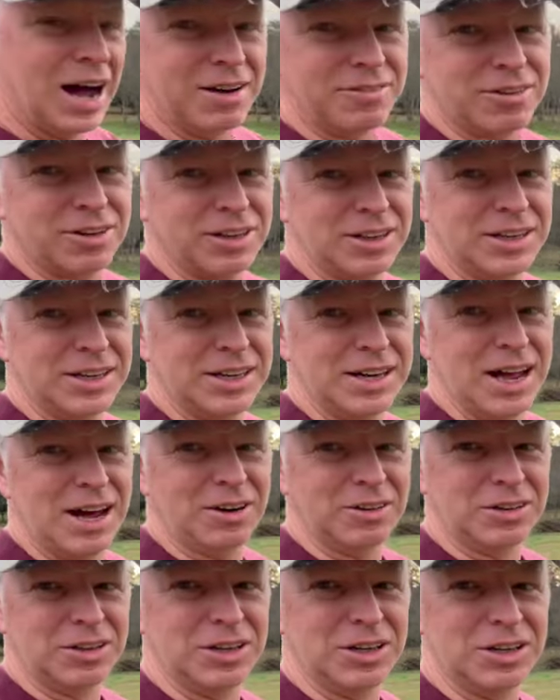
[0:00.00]
cleaned it
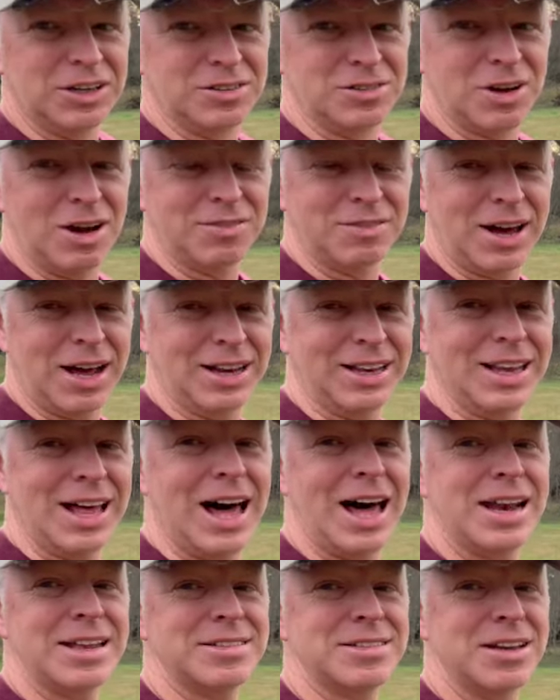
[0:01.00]
out good. So I've got a
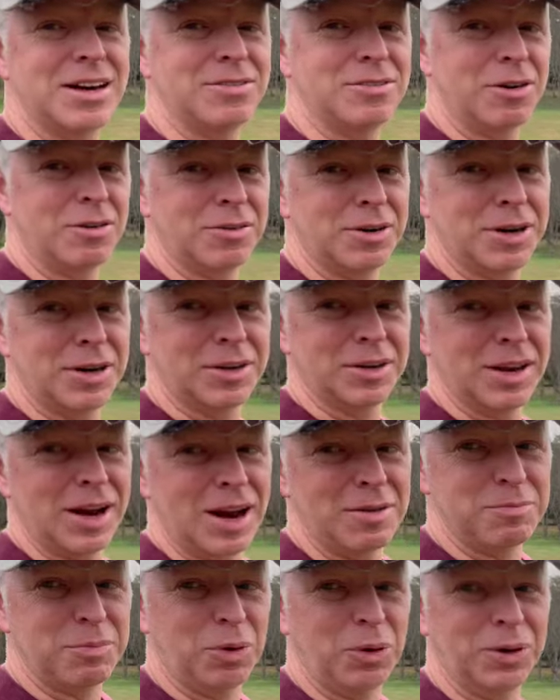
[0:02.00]
lot of stuff over here that
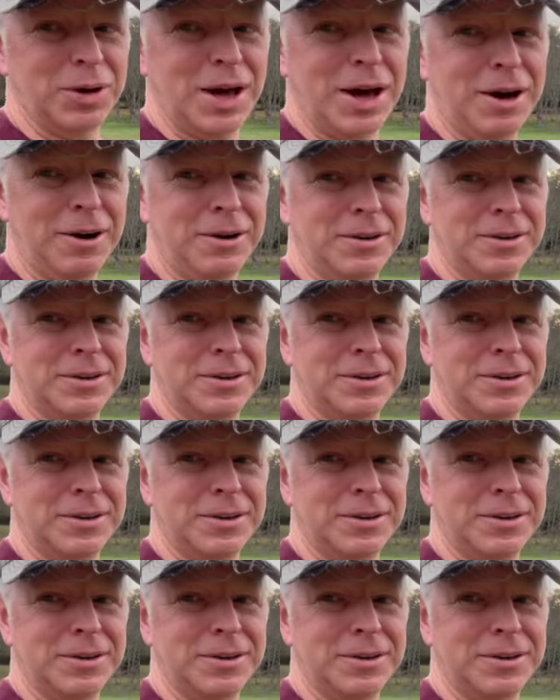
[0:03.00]
I've pulled out.